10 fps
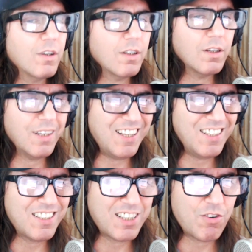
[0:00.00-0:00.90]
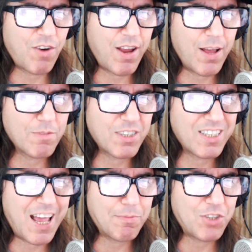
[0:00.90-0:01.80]
Uh, Instagram,
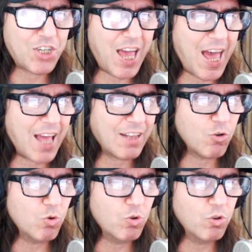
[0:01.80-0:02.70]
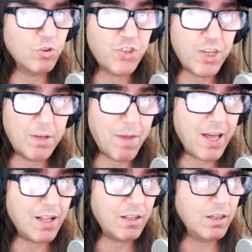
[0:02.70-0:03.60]
Snapchat, Google
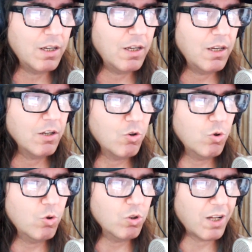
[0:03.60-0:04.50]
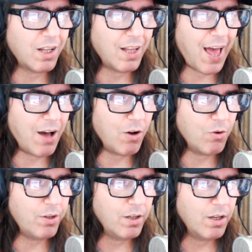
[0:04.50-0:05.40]
Gmail, Google
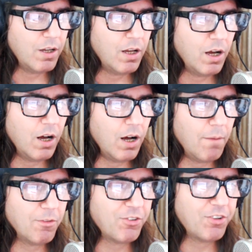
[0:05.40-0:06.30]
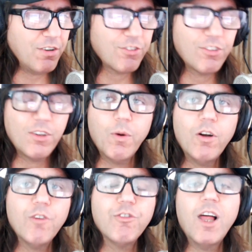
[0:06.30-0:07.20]
Cloud. Uh, mysteriously went
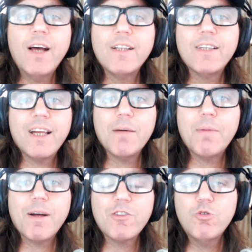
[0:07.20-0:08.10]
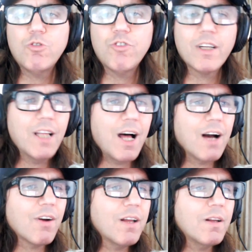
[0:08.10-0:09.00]
offline today about two, three o'clock,
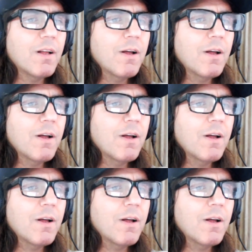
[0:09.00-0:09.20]
right?